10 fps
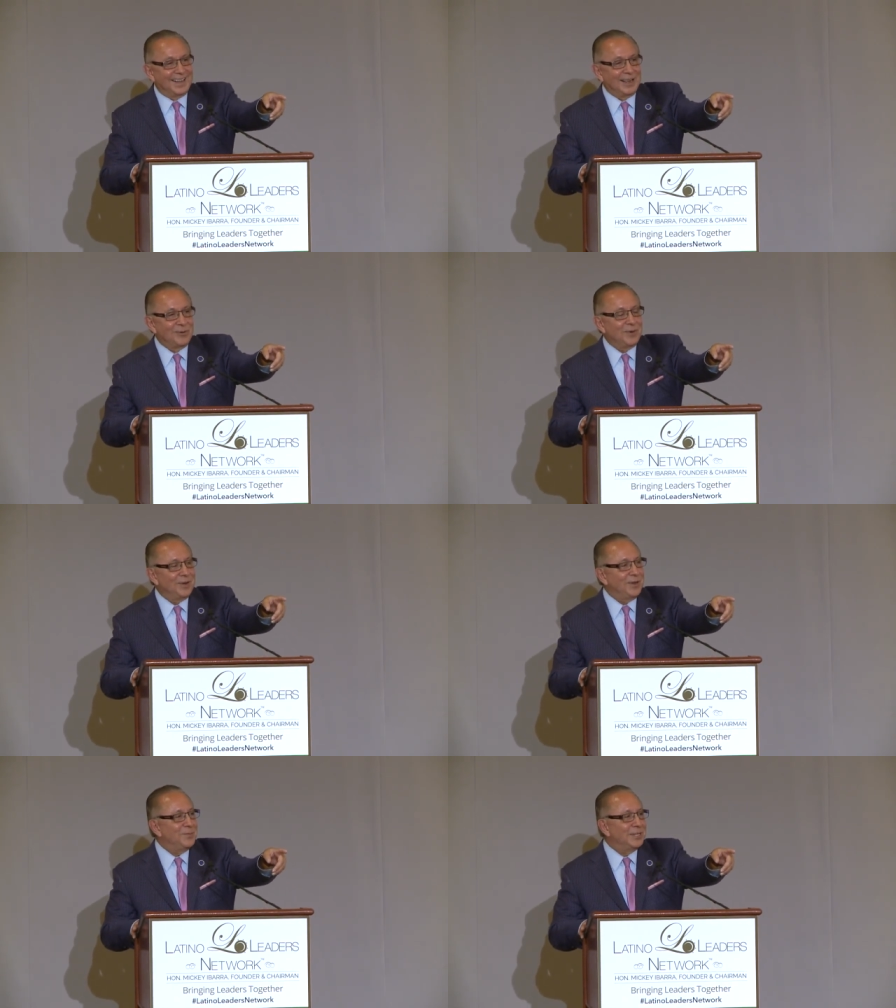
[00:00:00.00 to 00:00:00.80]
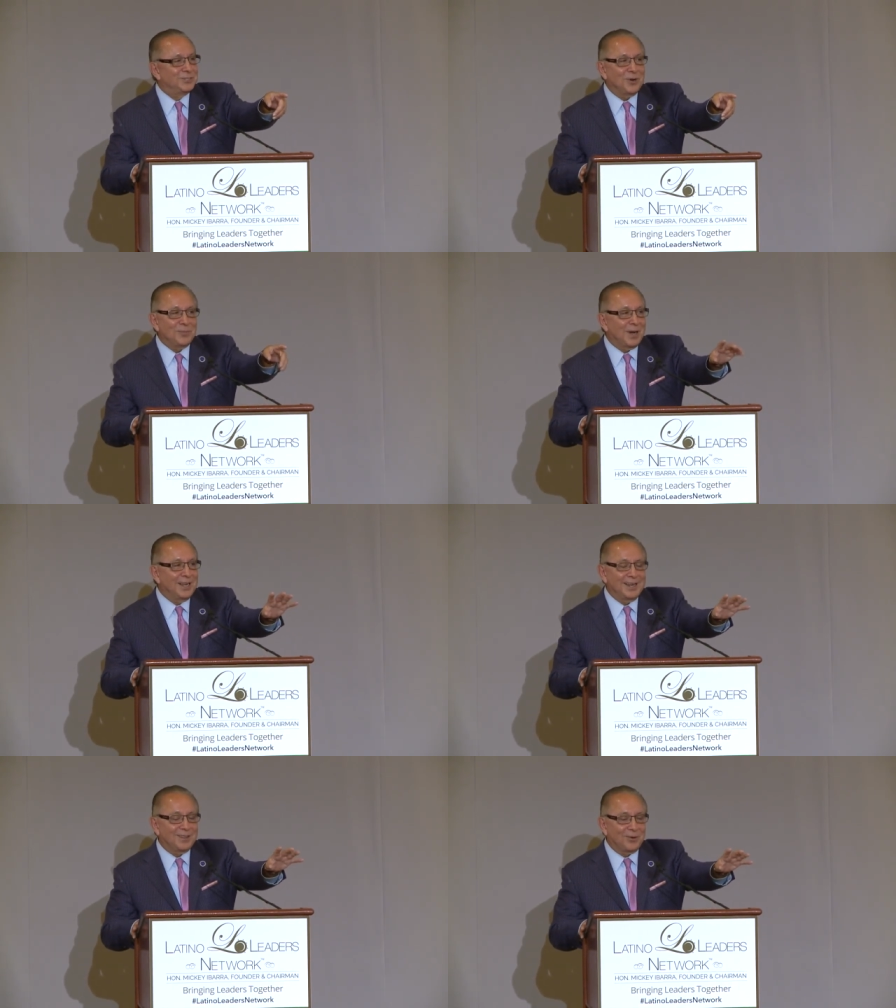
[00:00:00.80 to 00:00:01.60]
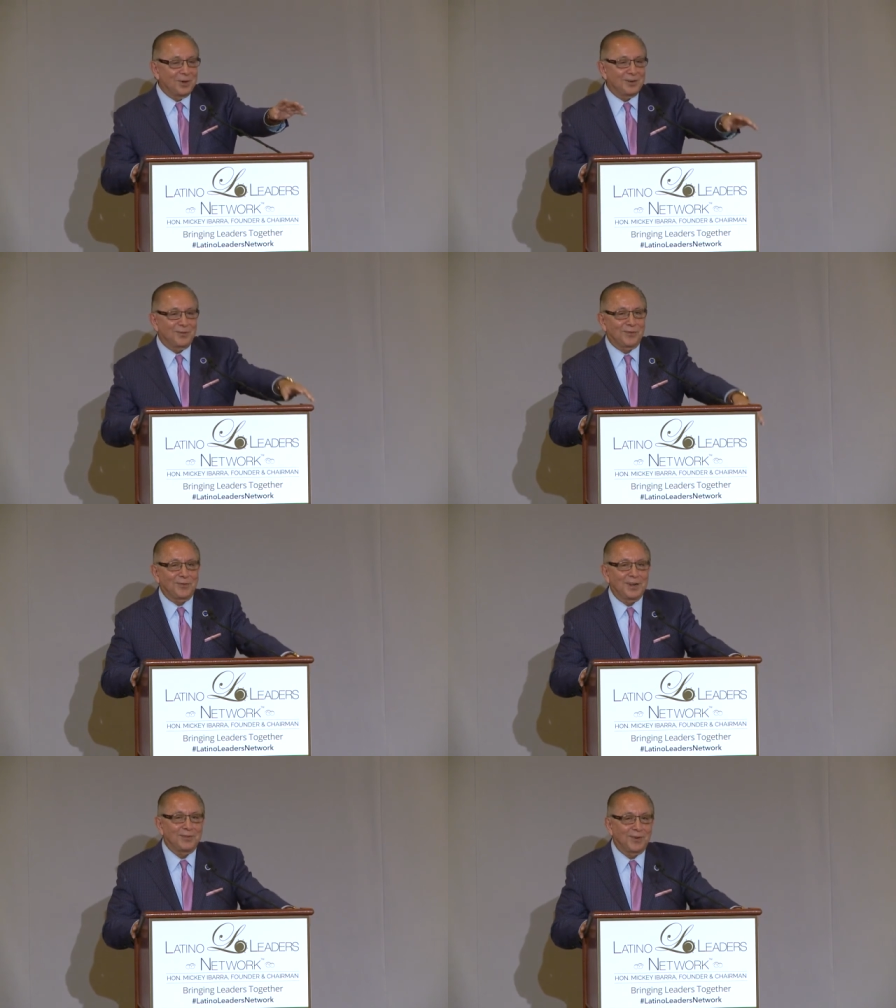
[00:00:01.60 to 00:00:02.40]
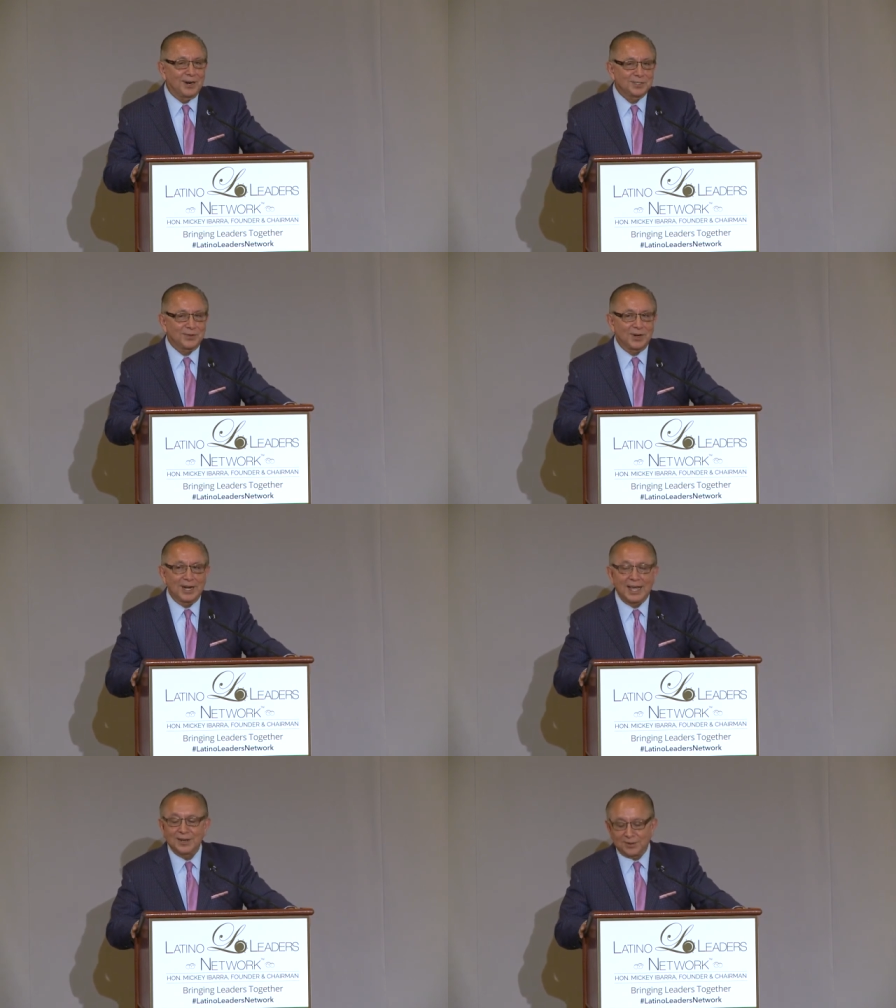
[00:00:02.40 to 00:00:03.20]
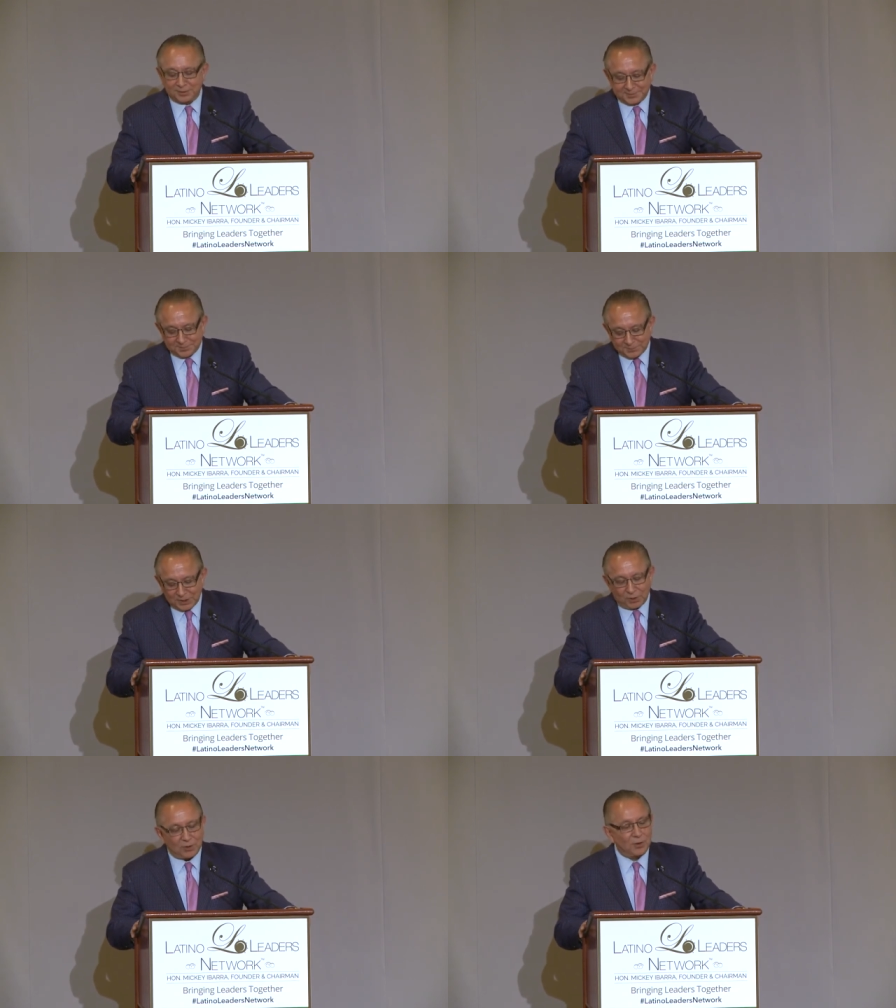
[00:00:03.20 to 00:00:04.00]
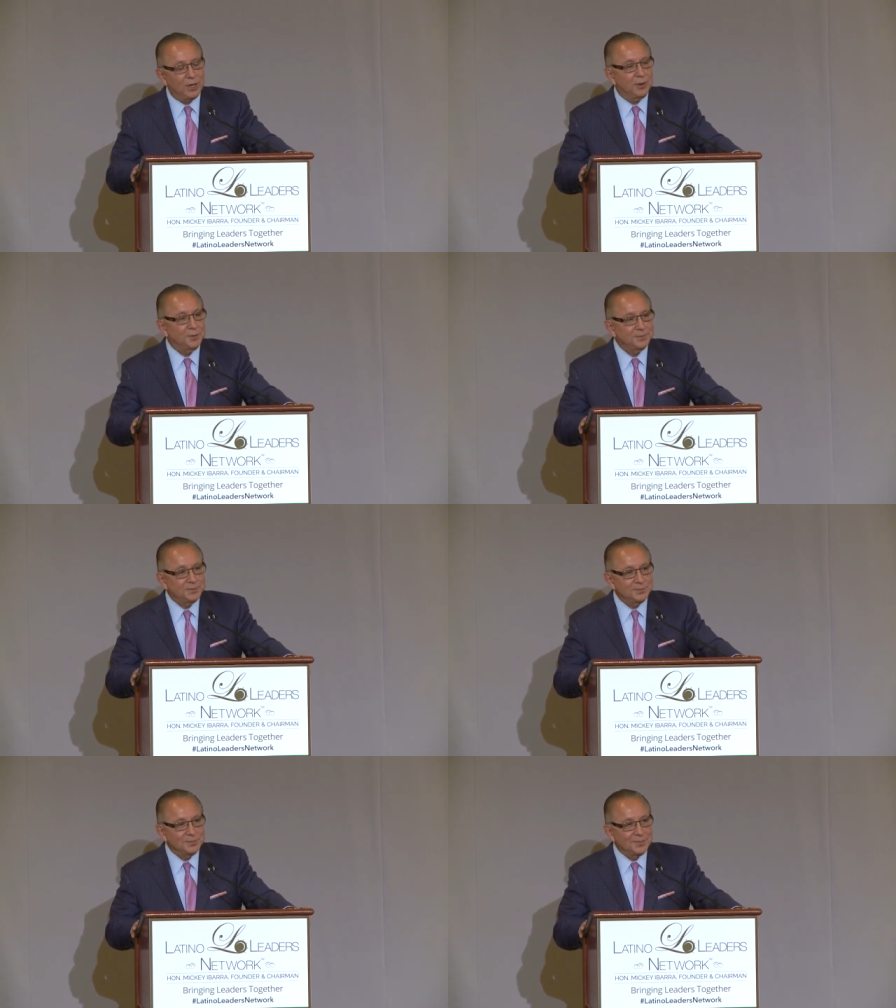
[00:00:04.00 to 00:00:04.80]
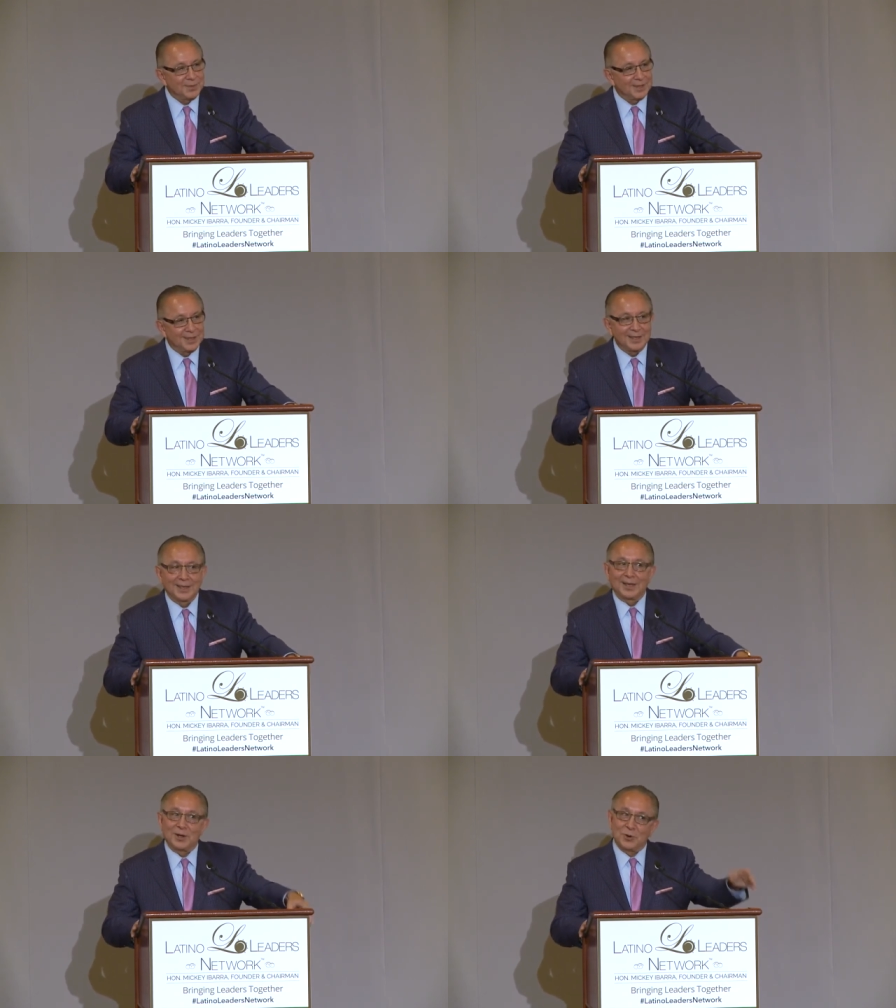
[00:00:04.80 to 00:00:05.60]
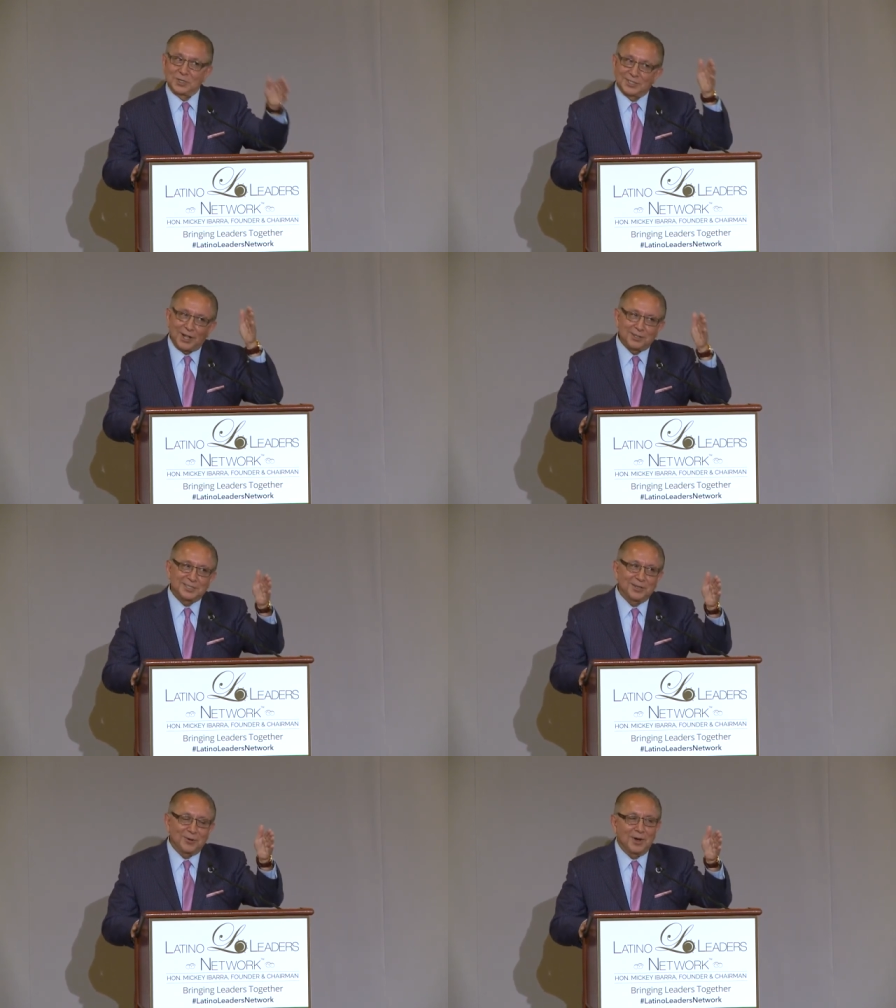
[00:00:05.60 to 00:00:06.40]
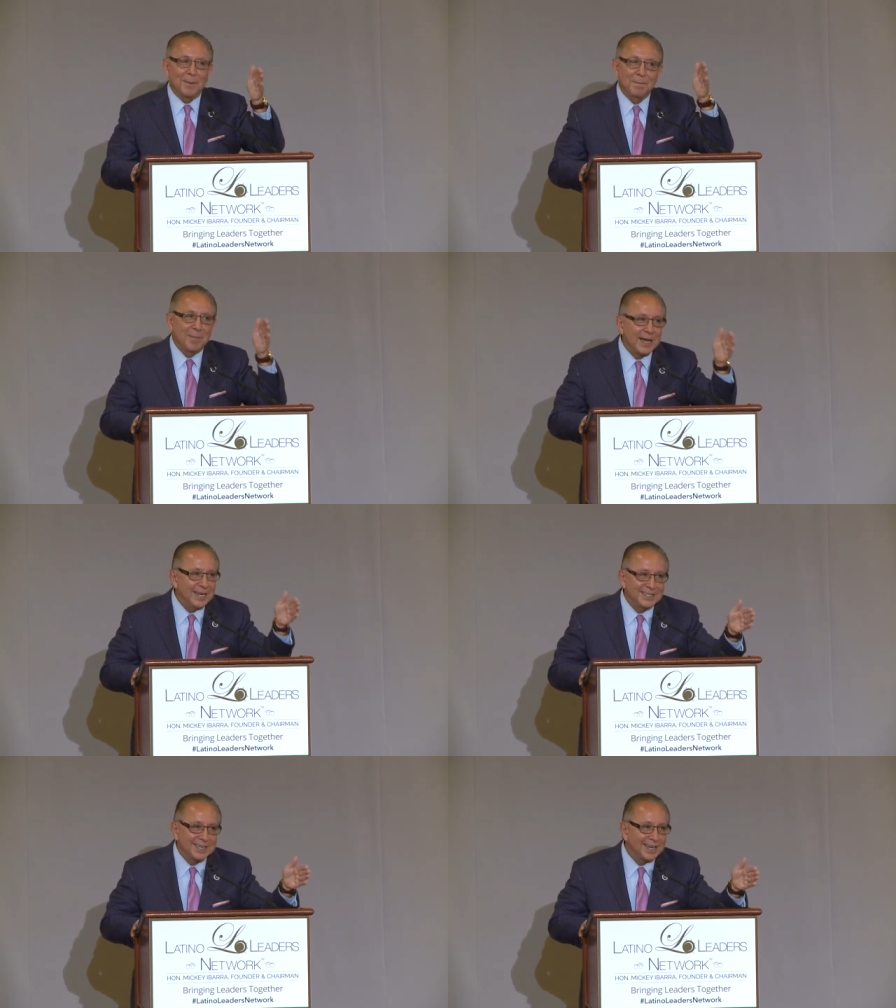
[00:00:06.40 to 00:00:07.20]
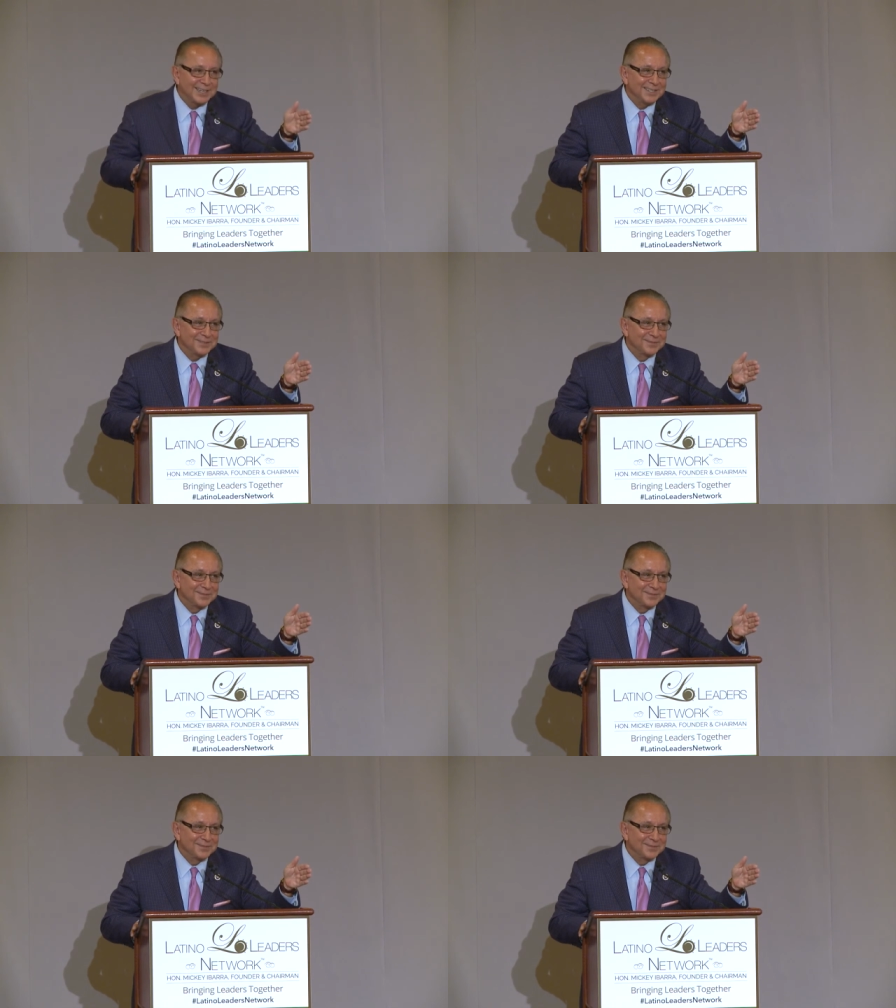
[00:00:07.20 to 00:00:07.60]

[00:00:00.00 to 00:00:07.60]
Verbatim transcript: and we've been joined by another wonderful friend of ours, Fernando Arroyo, who was also a mighty titan.